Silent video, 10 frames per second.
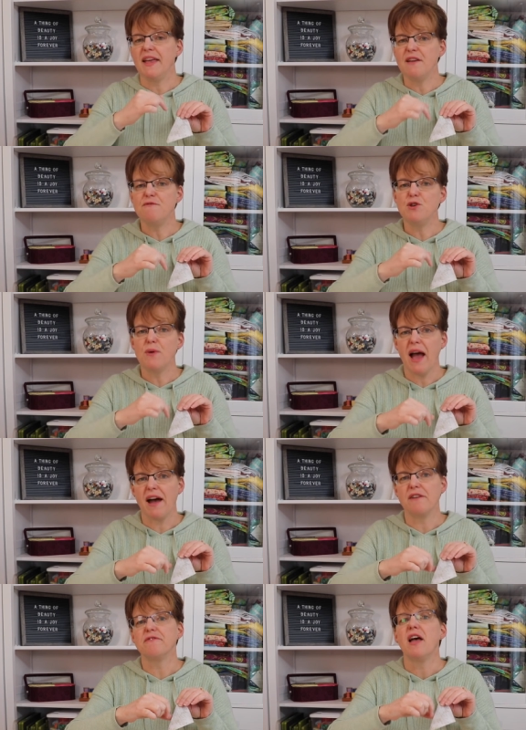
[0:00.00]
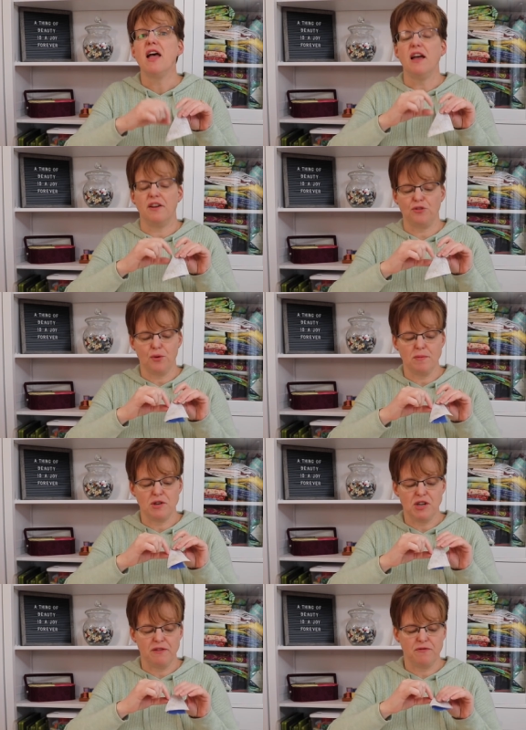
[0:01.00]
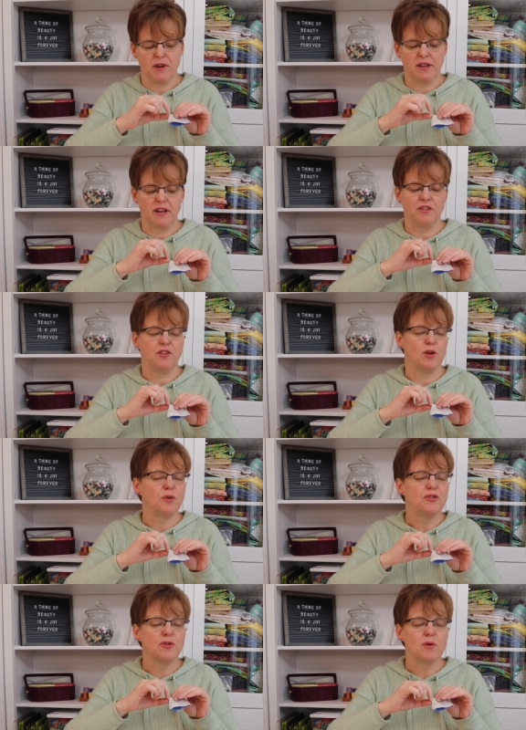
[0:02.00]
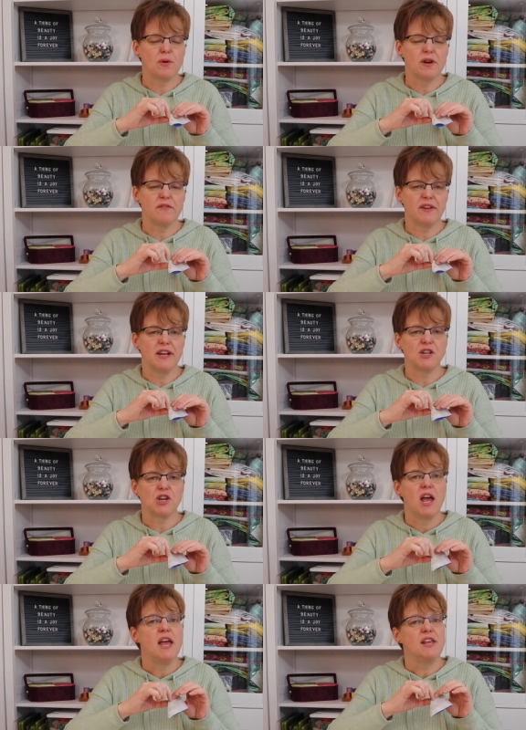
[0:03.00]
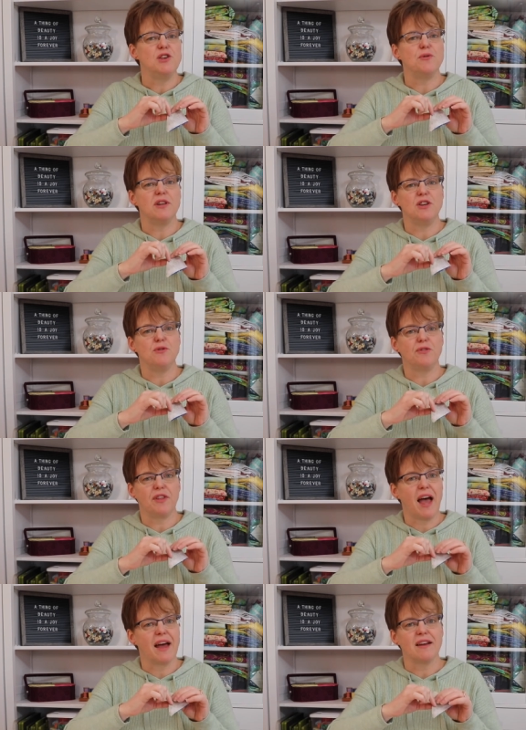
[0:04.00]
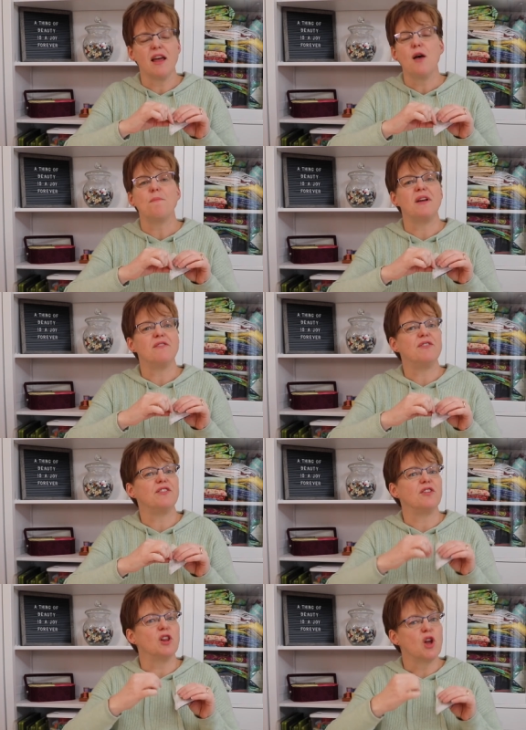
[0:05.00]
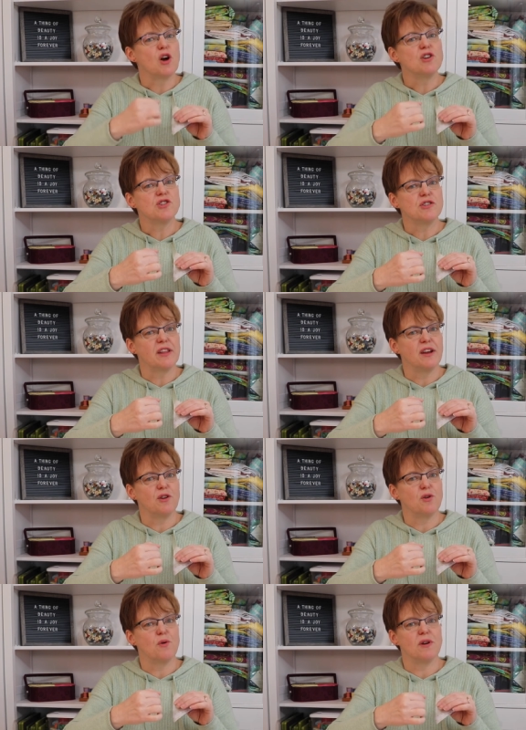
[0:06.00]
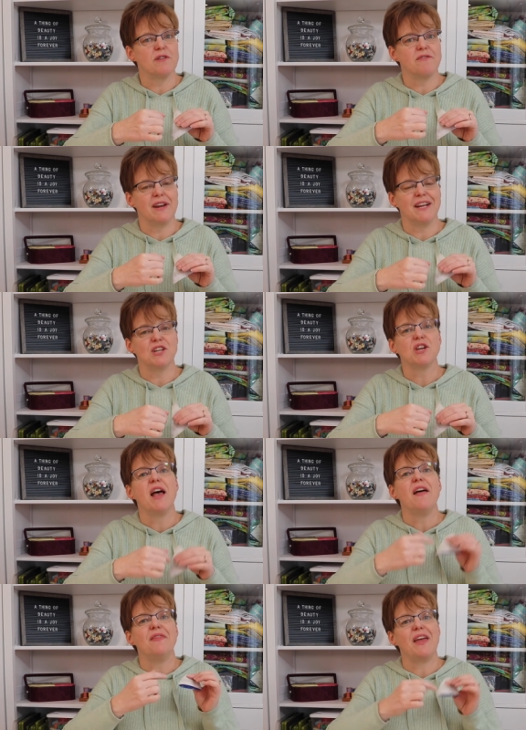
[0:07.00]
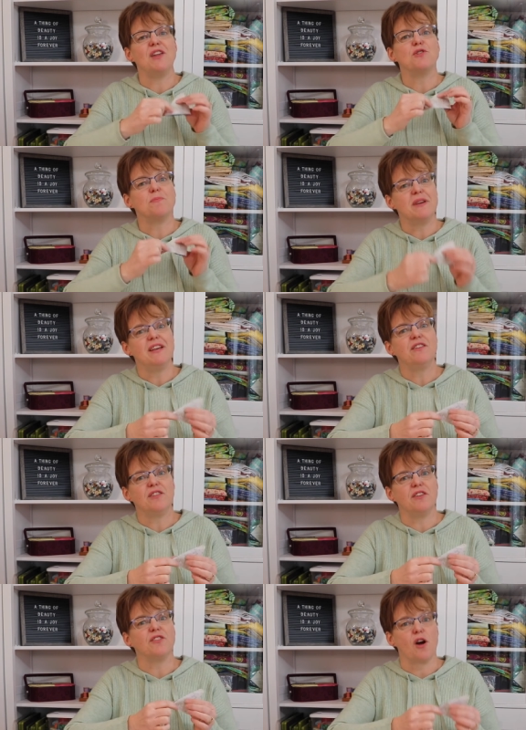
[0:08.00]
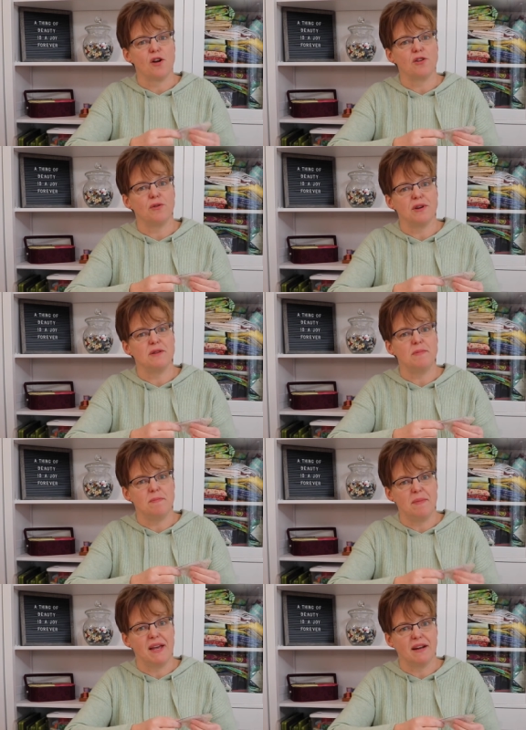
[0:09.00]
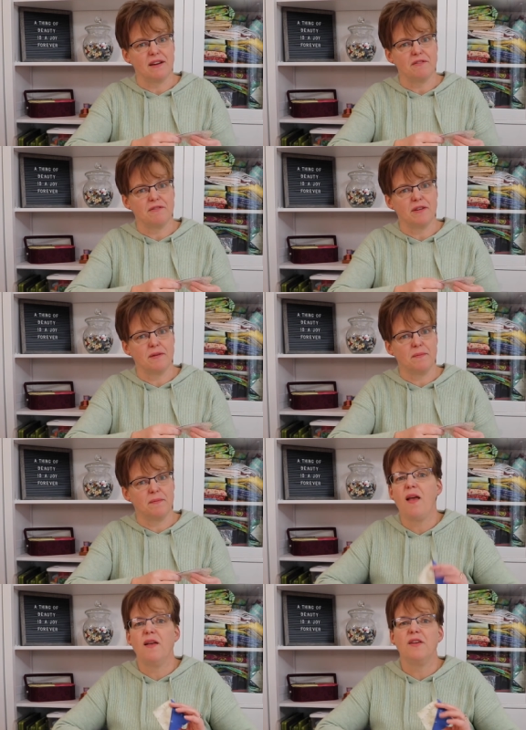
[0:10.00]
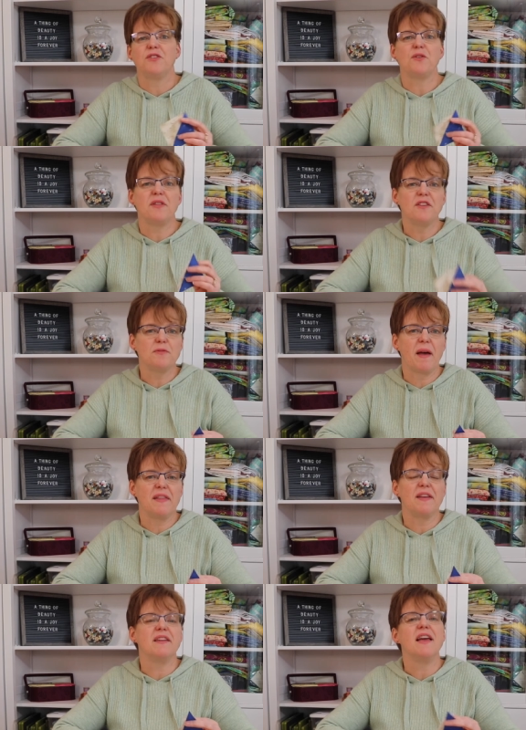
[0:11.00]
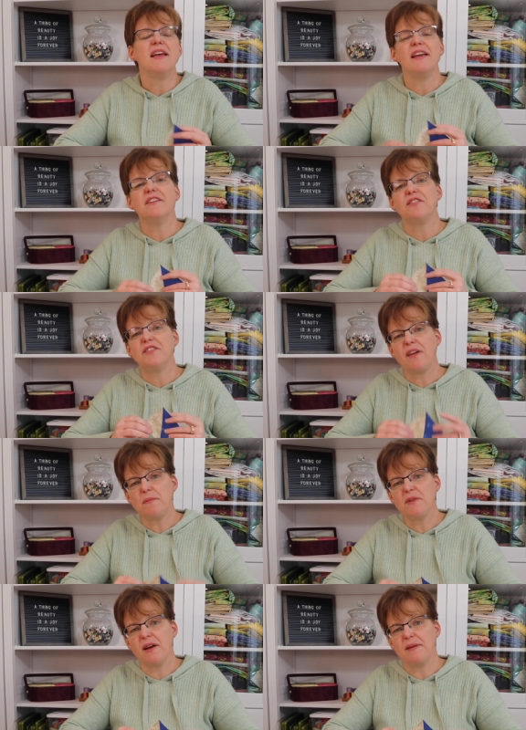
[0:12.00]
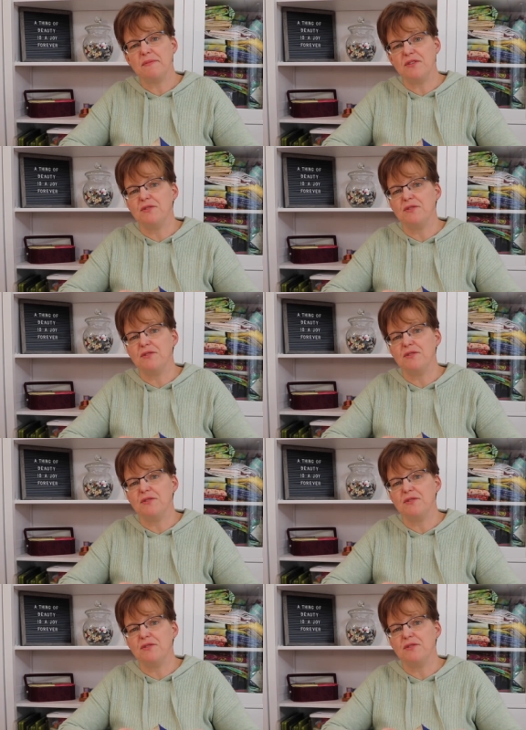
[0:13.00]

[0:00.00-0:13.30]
If you have a sewing machine foot that is close to a quarter of an inch, you can use that. But if it's larger than a quarter of an inch, then your pieces aren't going to be big enough. So this method is sometimes